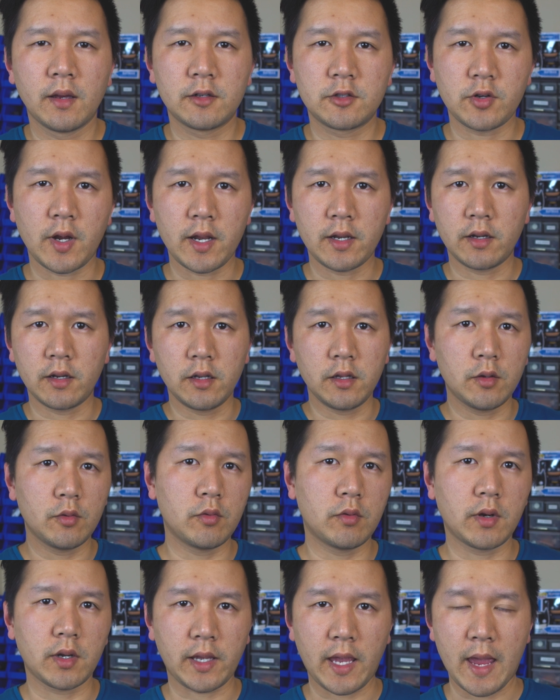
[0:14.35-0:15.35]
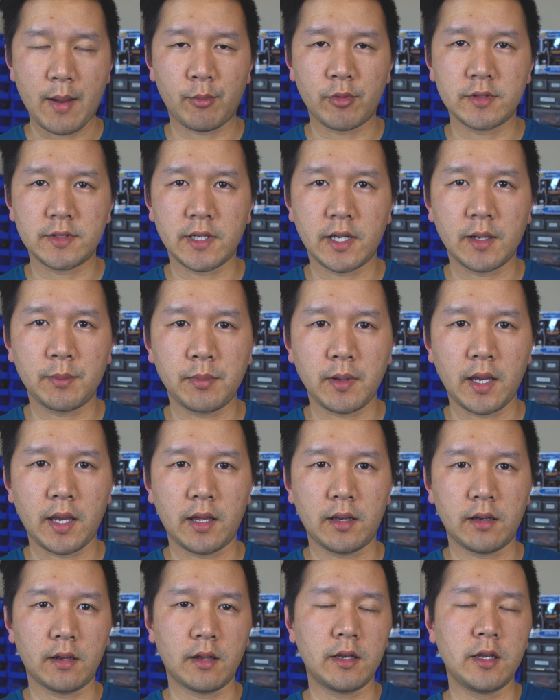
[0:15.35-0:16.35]
trying a new uh, camera setup
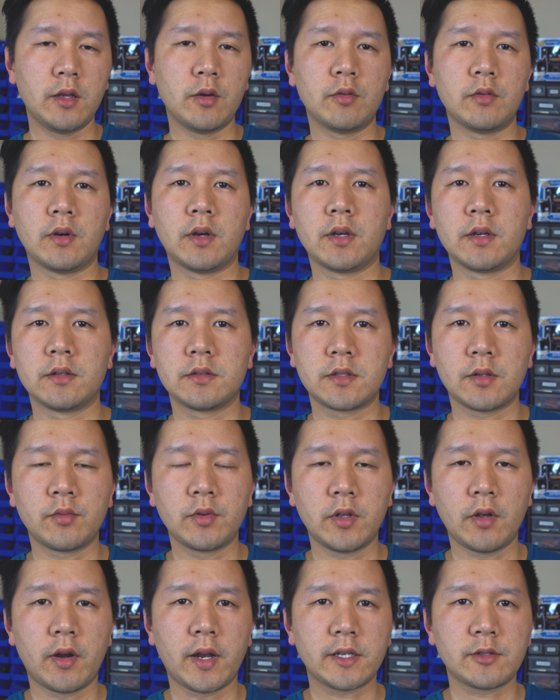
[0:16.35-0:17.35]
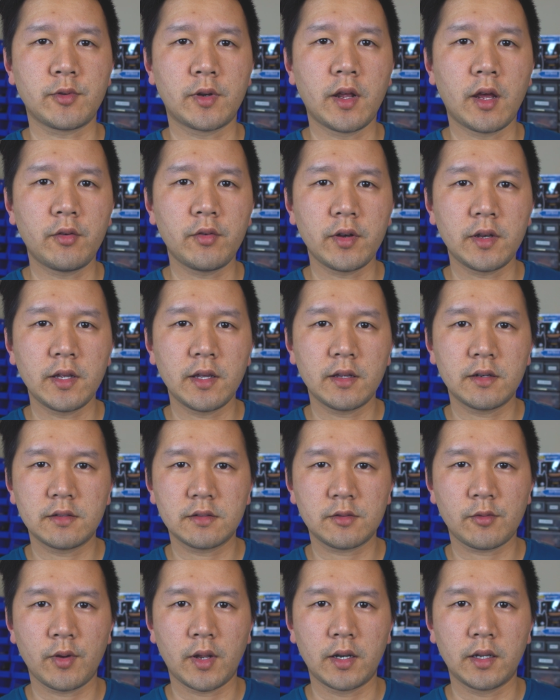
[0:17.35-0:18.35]
and a new uh, Sony RX100 here,
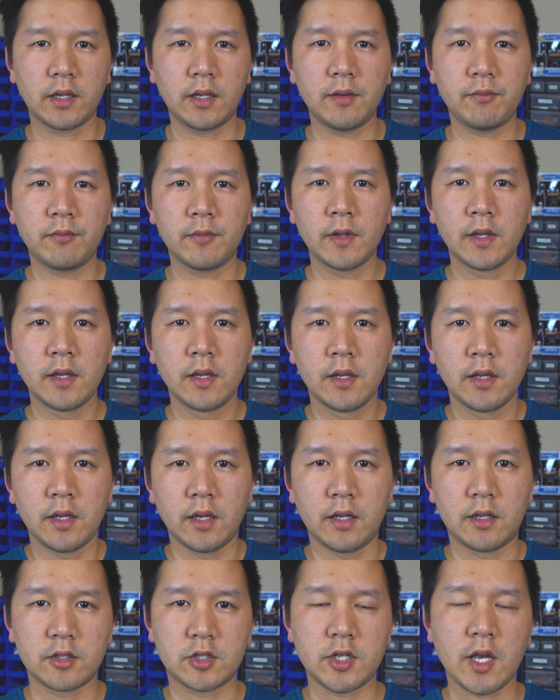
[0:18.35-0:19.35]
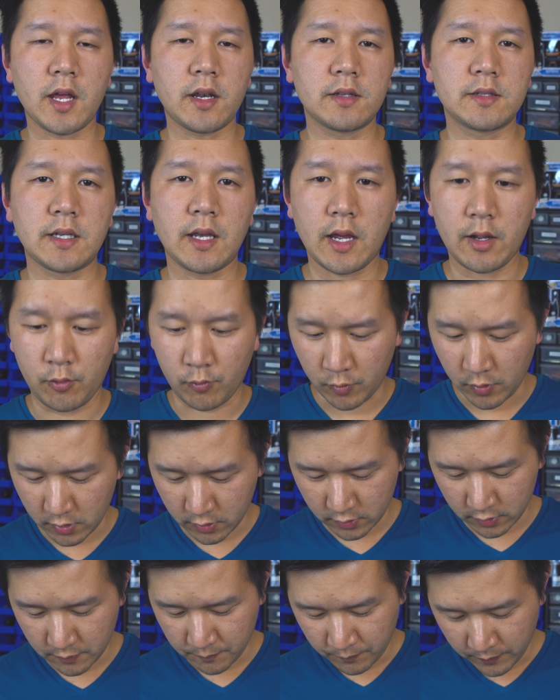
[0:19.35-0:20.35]
just gonna give it a shot, see how it
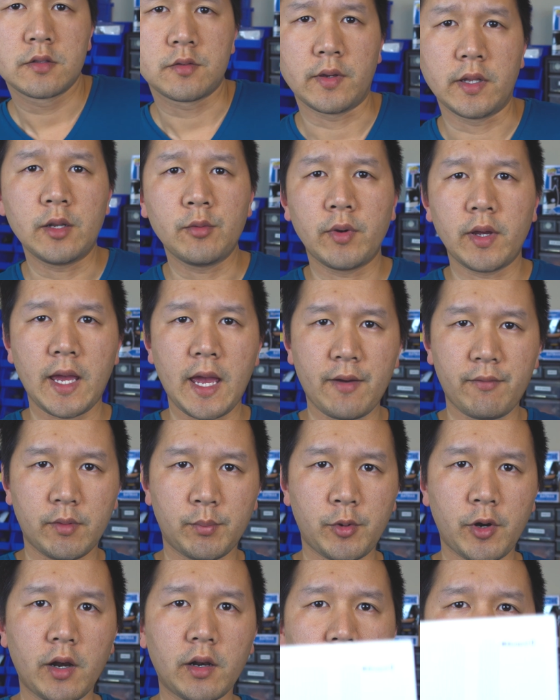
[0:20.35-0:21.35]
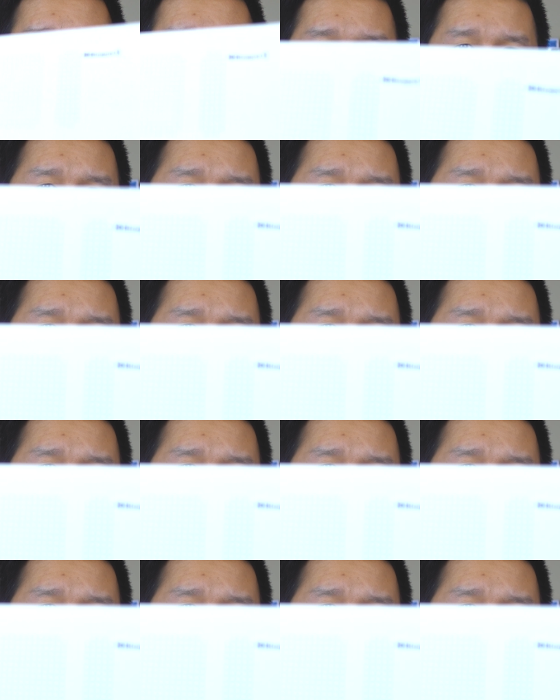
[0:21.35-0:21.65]
works. So anyway, I have a product here